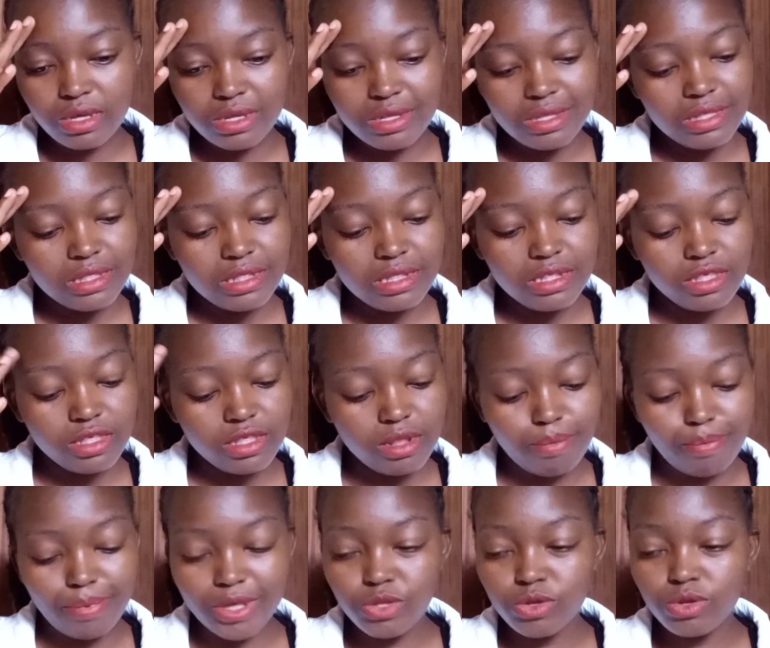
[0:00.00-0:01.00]
is this the
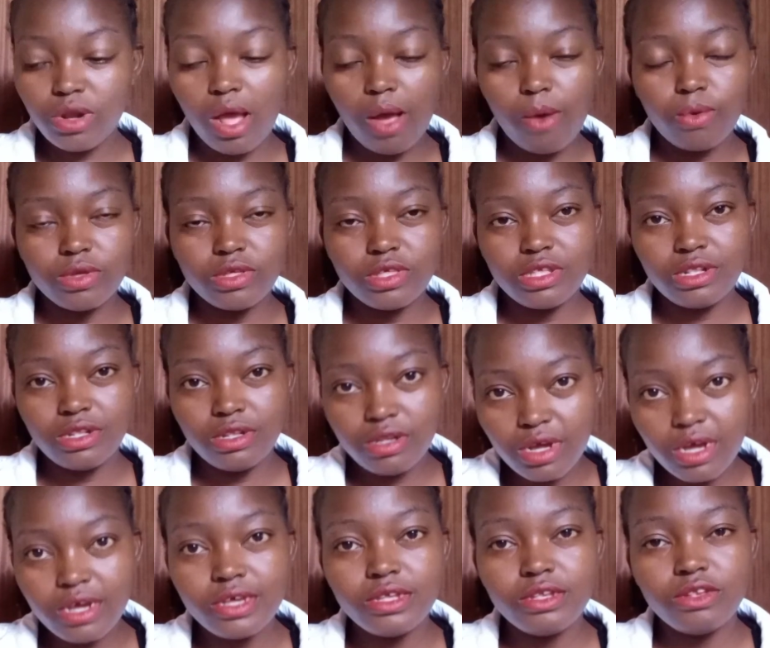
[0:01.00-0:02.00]
person I was
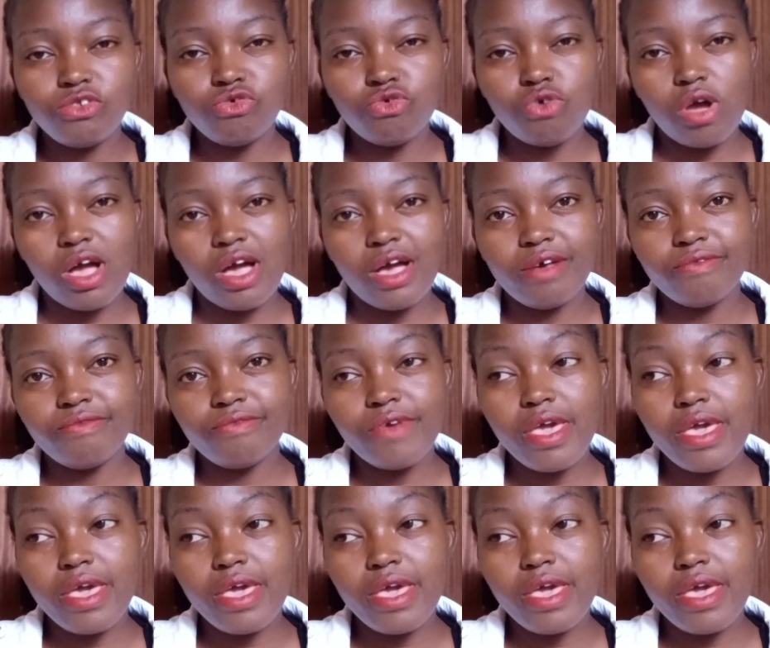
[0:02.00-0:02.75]
dying to have